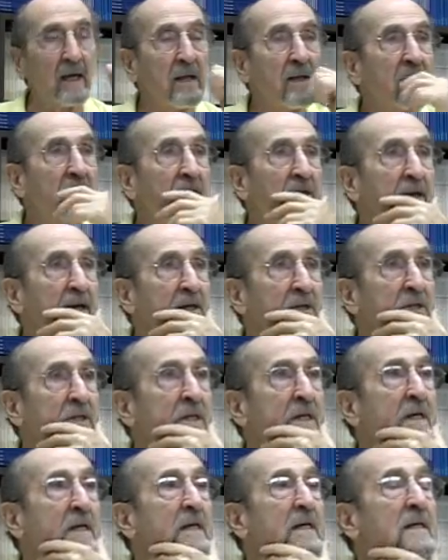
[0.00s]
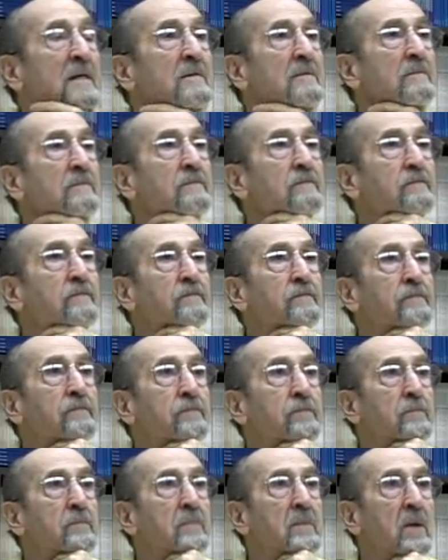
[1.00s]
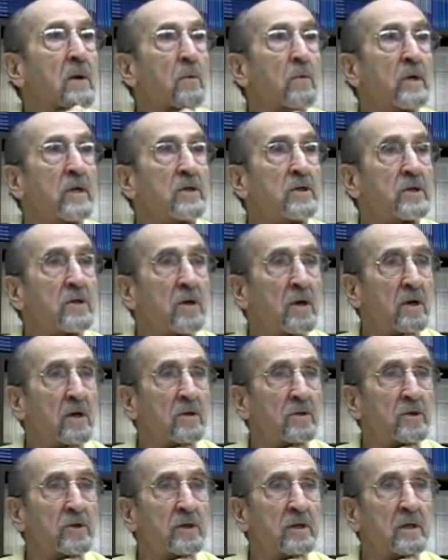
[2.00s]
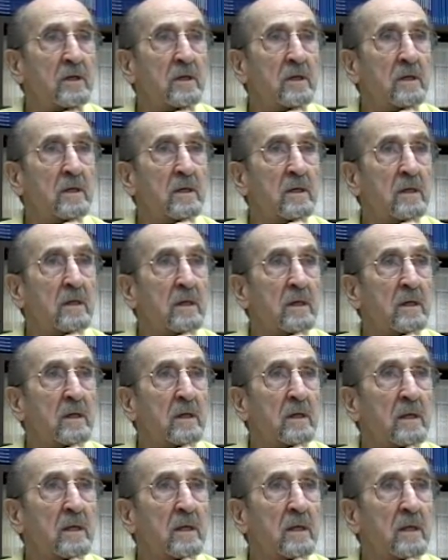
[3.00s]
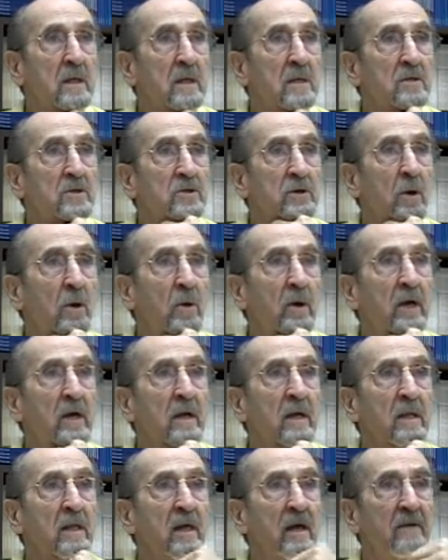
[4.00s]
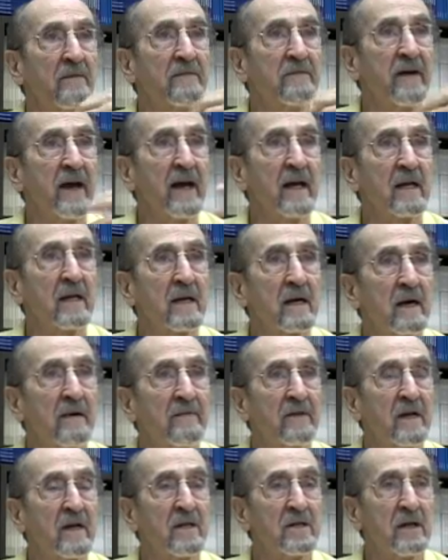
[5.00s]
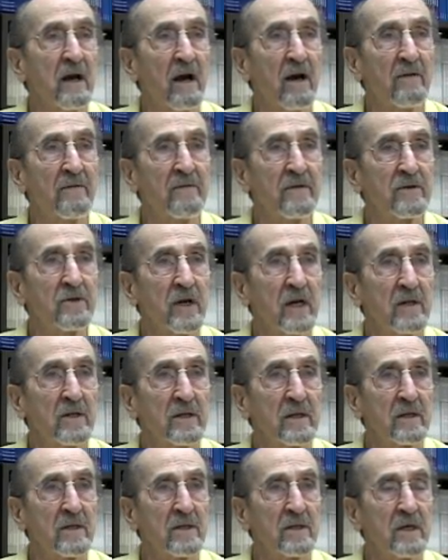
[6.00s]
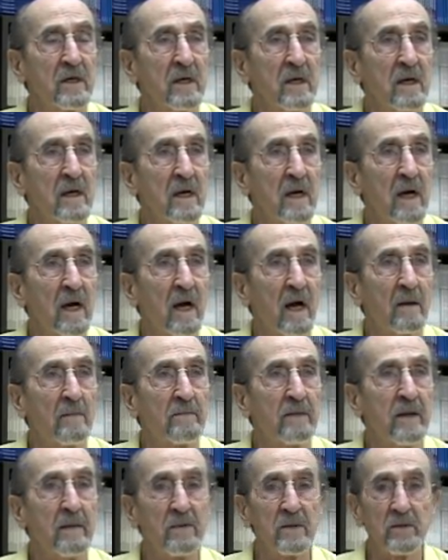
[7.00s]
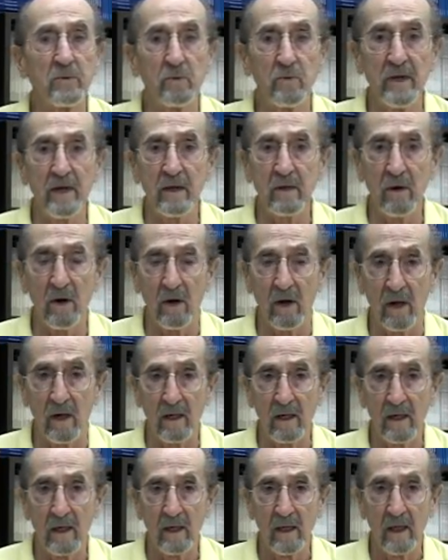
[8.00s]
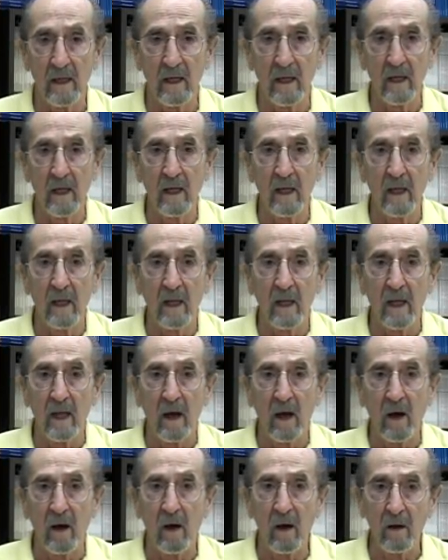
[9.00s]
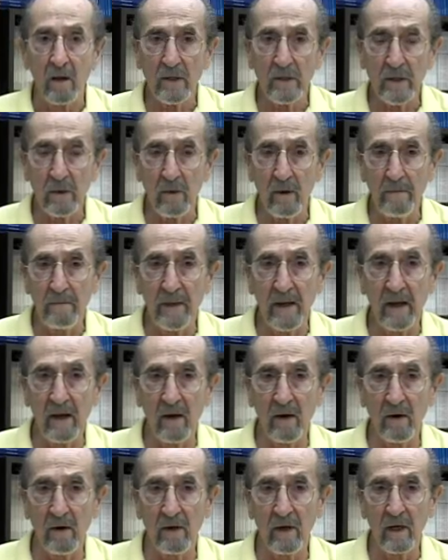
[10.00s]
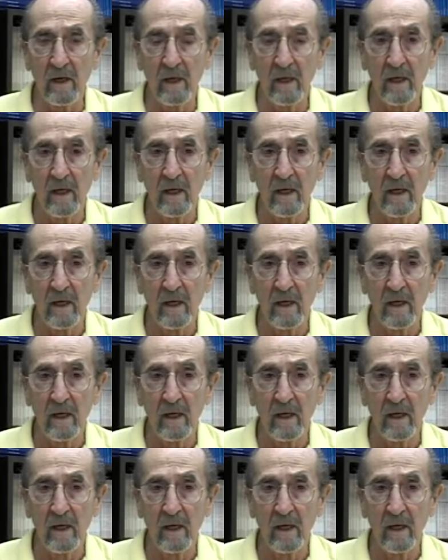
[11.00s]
This research showing the effect of the desire for justice on people's recall also appeared